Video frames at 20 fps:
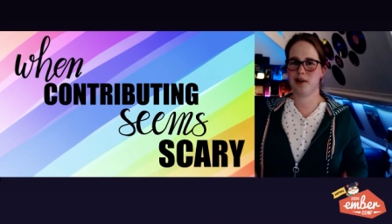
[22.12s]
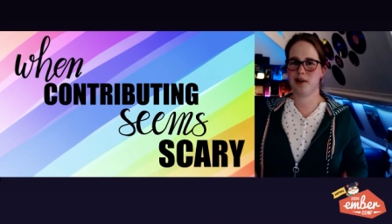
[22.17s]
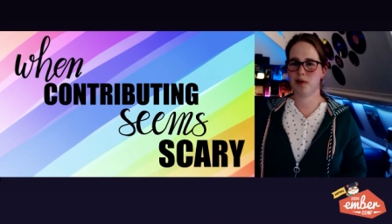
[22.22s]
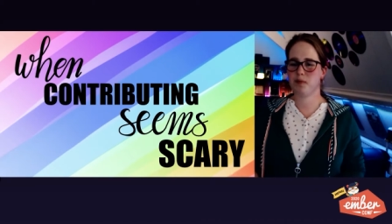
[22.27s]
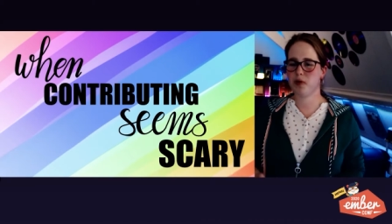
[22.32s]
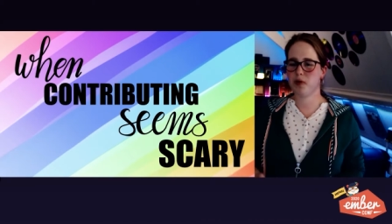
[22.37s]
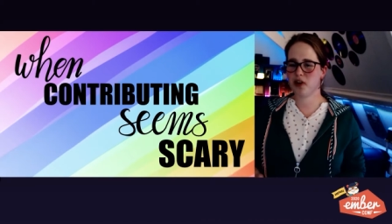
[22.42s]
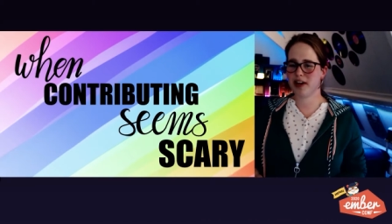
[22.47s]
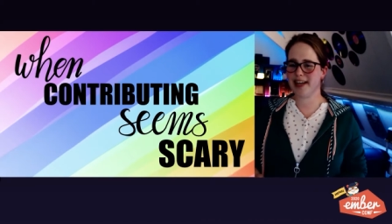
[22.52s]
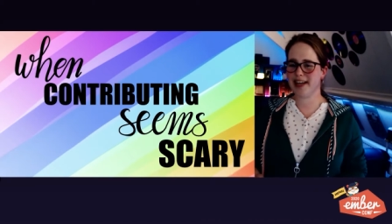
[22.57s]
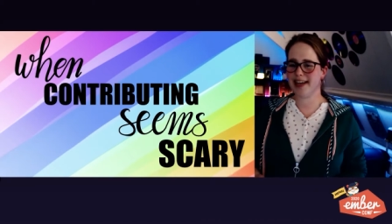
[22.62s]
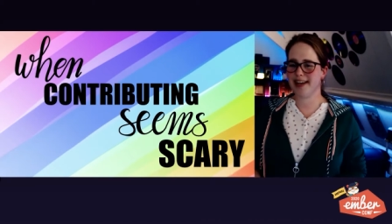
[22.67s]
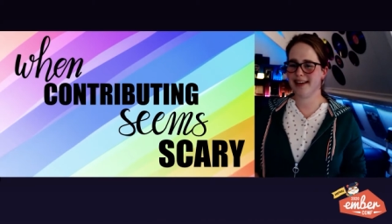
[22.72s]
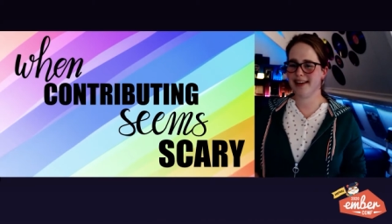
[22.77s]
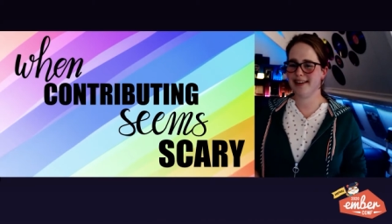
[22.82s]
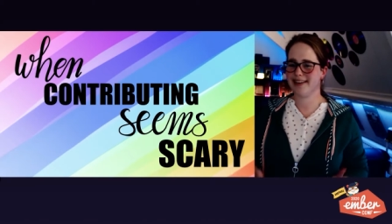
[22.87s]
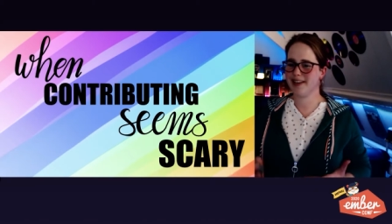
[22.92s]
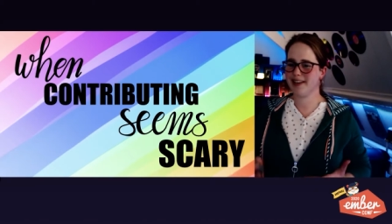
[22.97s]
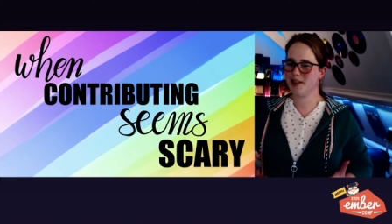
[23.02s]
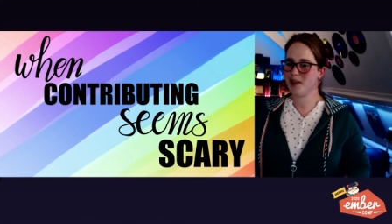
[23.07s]
Good morning,
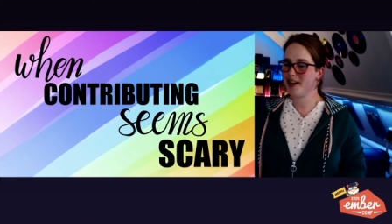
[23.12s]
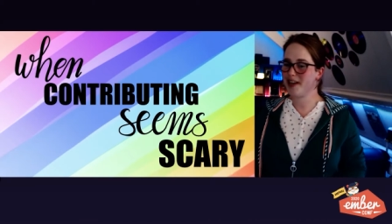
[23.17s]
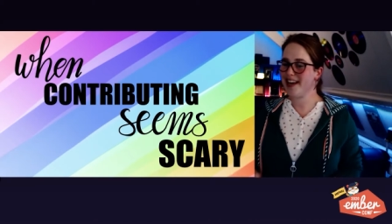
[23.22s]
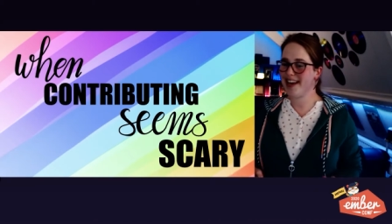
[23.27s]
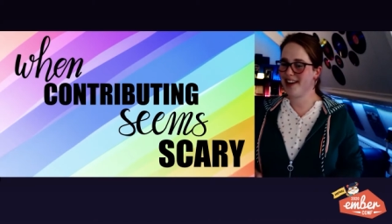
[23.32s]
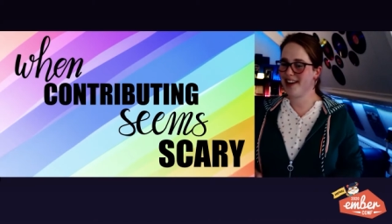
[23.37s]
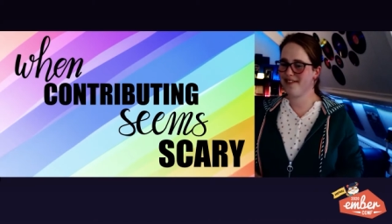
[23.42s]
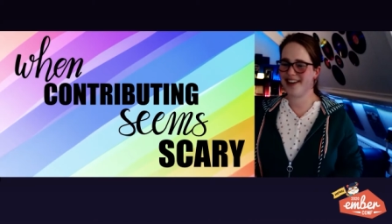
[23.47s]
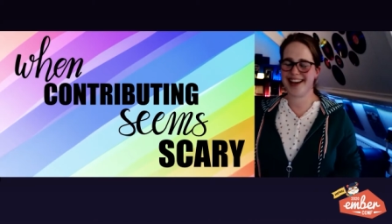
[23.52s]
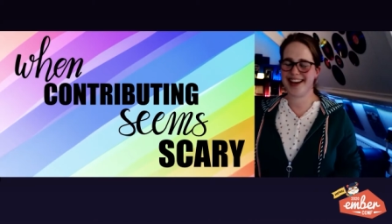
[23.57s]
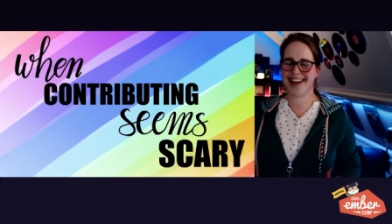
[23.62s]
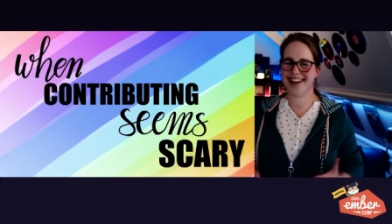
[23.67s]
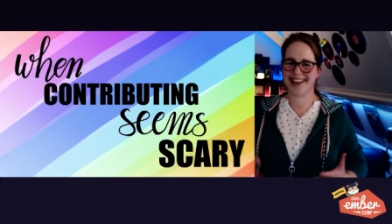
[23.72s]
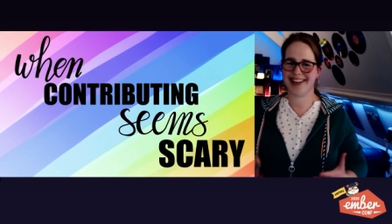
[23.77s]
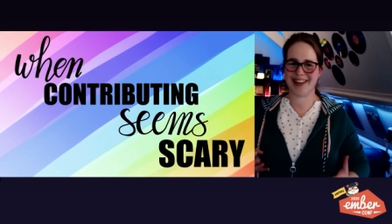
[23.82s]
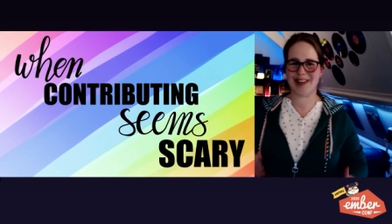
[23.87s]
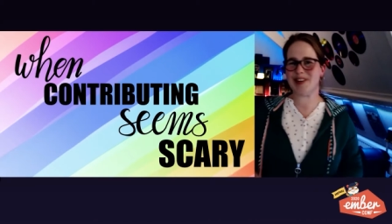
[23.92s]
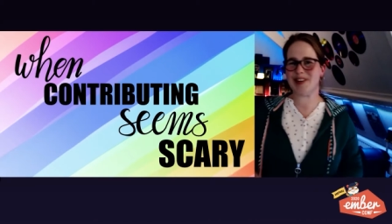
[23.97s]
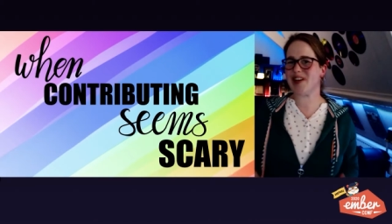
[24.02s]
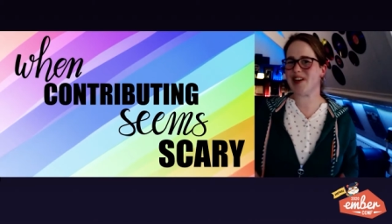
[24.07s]
good evening,
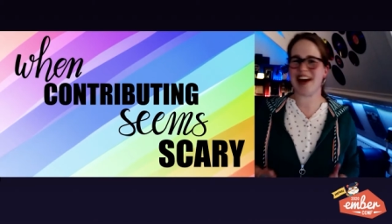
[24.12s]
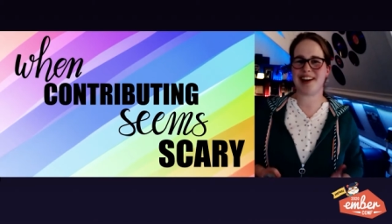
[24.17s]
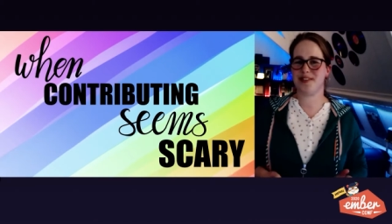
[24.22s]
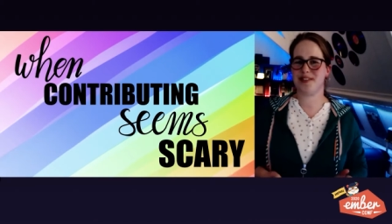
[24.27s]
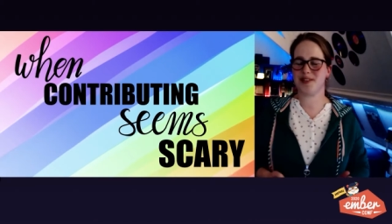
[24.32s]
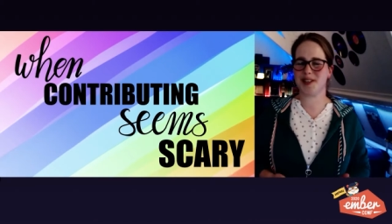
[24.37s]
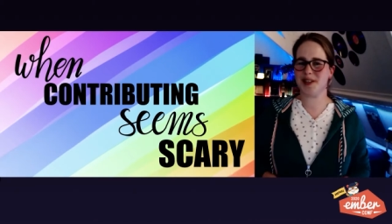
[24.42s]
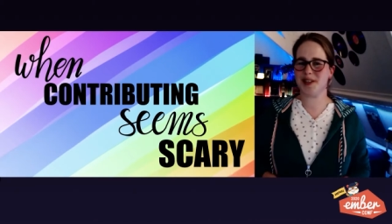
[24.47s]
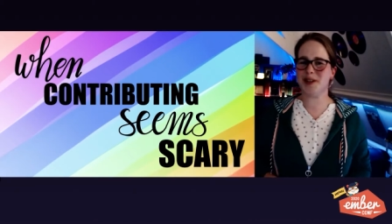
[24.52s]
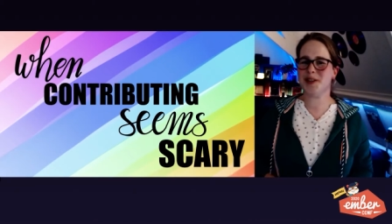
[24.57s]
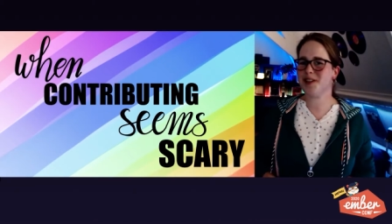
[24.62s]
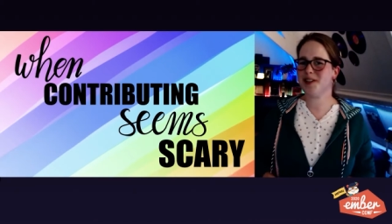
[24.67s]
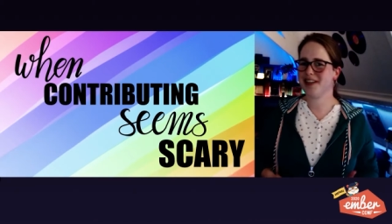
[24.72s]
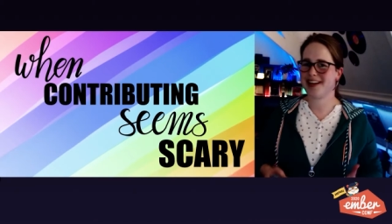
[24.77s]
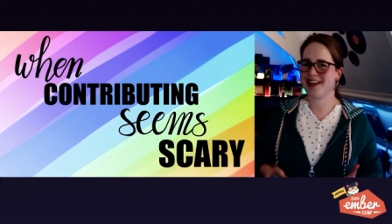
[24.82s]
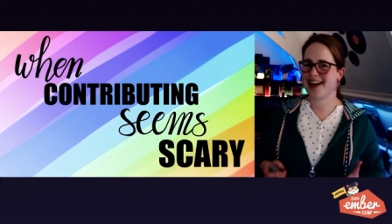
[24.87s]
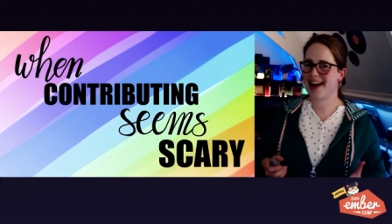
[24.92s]
good afternoon,